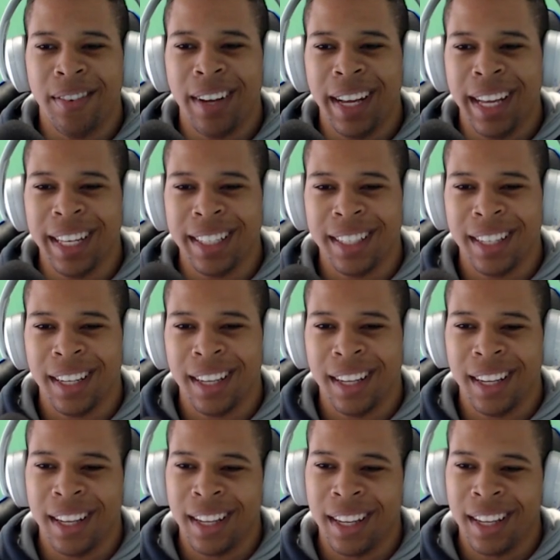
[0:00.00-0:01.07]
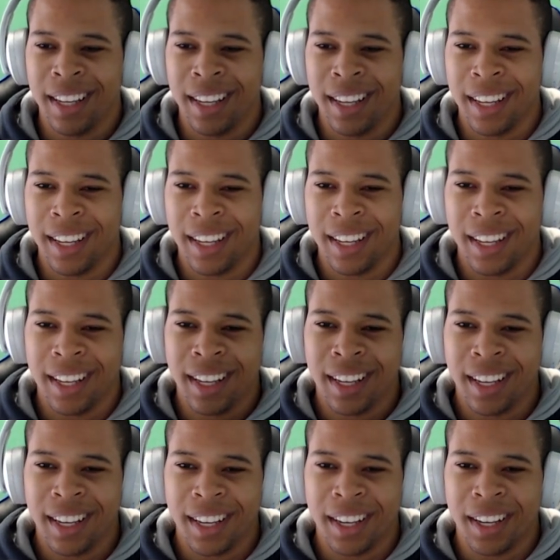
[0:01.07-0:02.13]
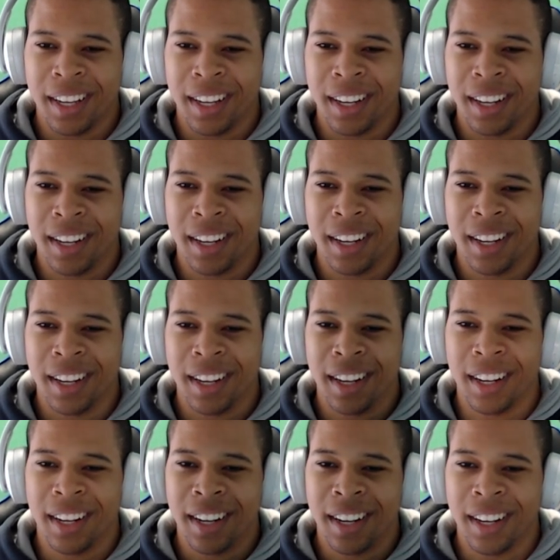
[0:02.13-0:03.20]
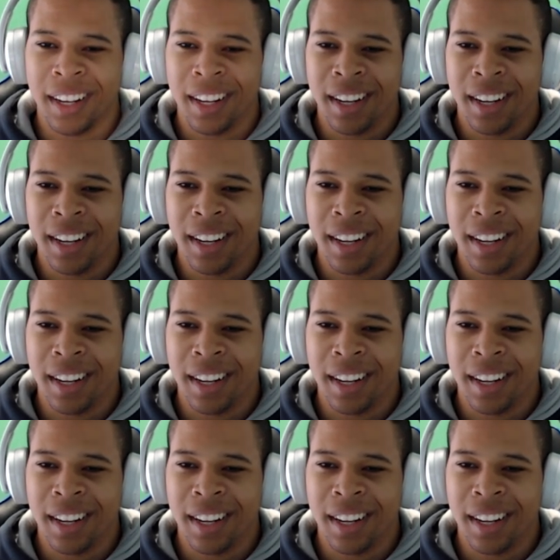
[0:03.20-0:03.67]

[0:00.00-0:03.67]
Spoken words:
(silence)